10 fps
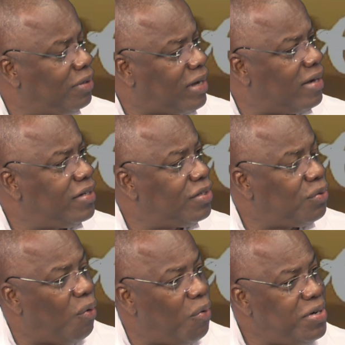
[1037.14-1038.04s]
Kandace is
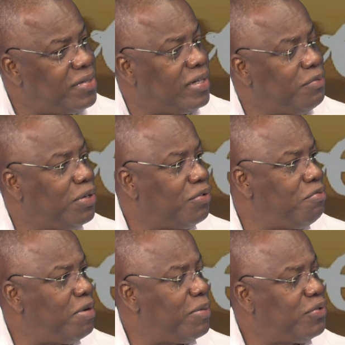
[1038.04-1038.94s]
all these things, because
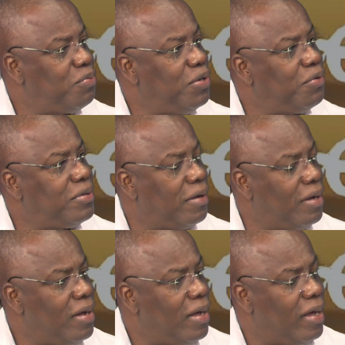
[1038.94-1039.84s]
remember, Tobago
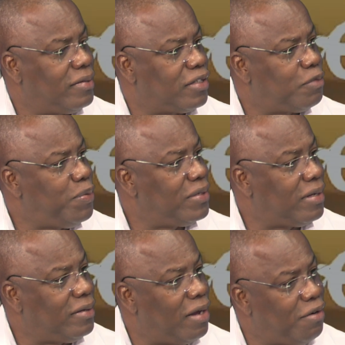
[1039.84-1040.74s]
is a space
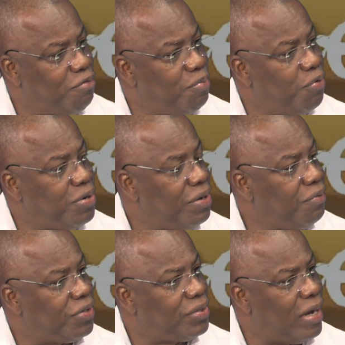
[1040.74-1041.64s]
that they have the remote
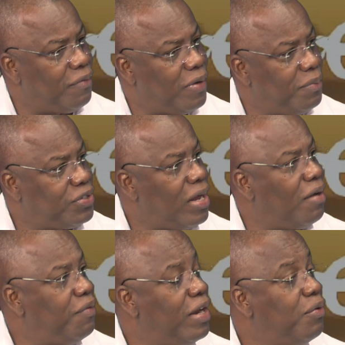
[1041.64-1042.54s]
areas. They have
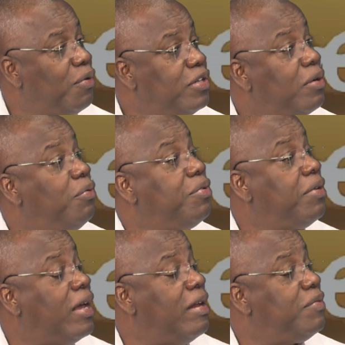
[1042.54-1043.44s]
Charleville and all this, how we
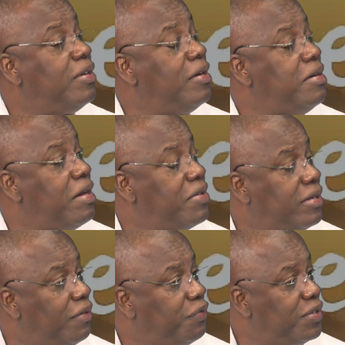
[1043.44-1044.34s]
could get them to the nearest
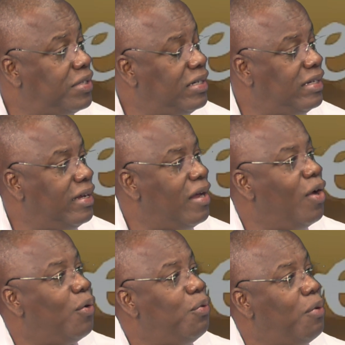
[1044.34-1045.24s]
health facility.
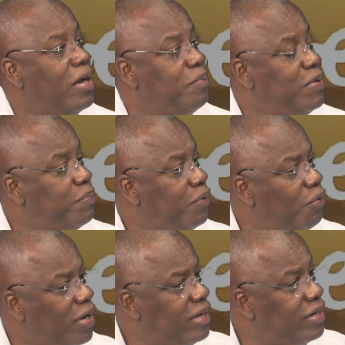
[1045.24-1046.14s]
Right. Who are the people,
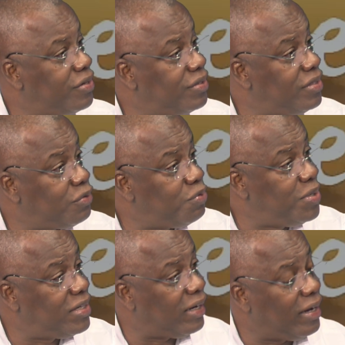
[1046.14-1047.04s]
who are the agencies who will be
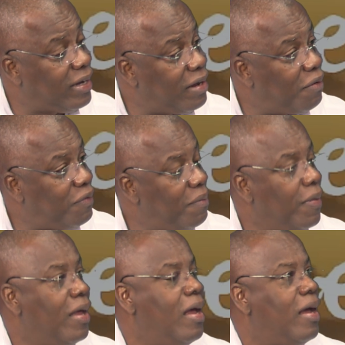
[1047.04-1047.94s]
taking care of them?
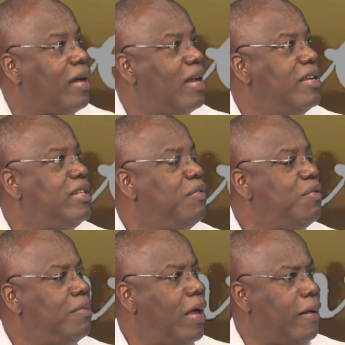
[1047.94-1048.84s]
Kandace,
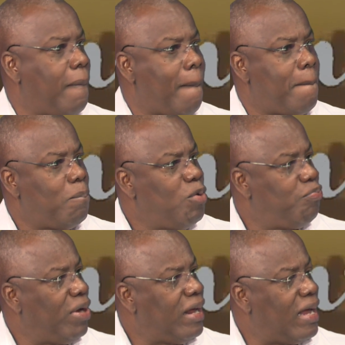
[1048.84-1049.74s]
even like we
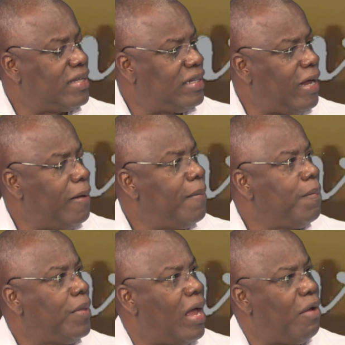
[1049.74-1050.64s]
bring guests here,
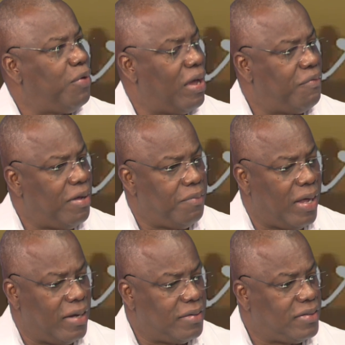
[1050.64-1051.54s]
and we have them
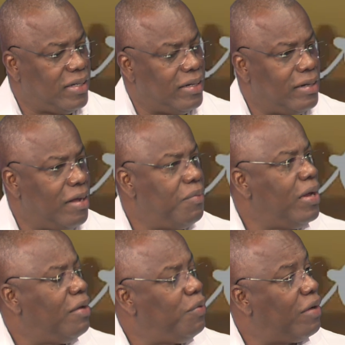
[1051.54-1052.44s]
entertaining them.
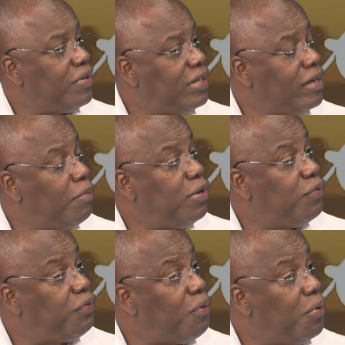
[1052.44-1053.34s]
We have to think about the
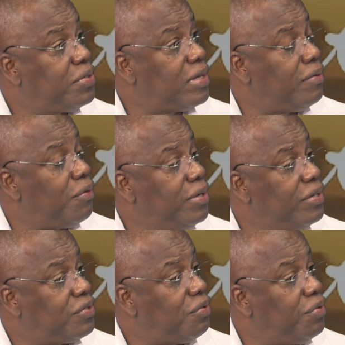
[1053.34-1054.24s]
forts and all the
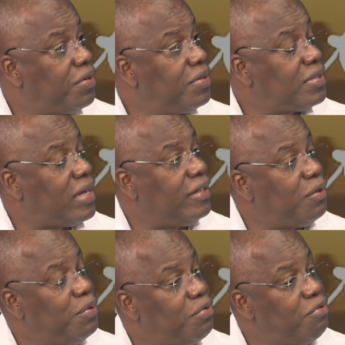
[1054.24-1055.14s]
historical sites,
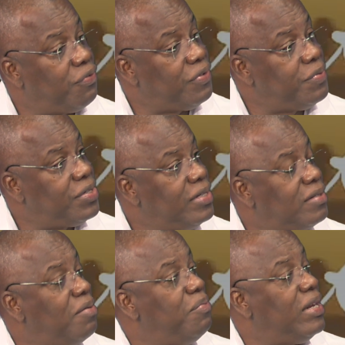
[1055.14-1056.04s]
so we could refurbish this
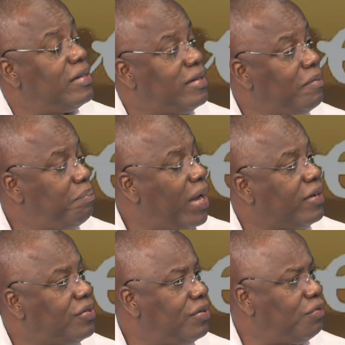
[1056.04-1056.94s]
to make this thing
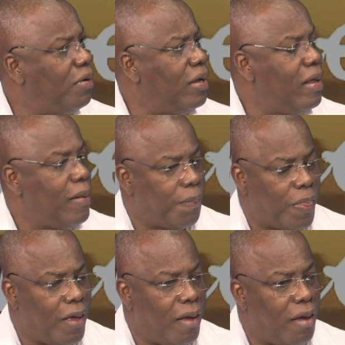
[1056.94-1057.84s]
package into
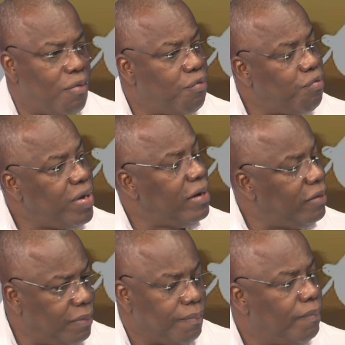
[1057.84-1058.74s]
a
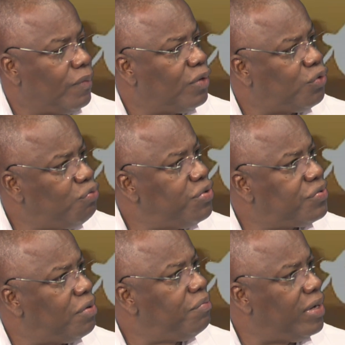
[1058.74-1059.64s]
real
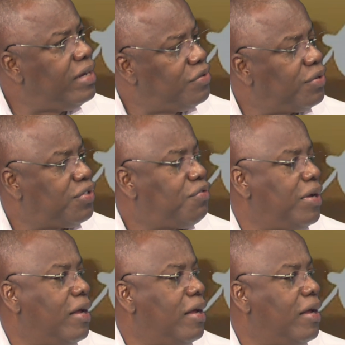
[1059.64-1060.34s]
tourism industry.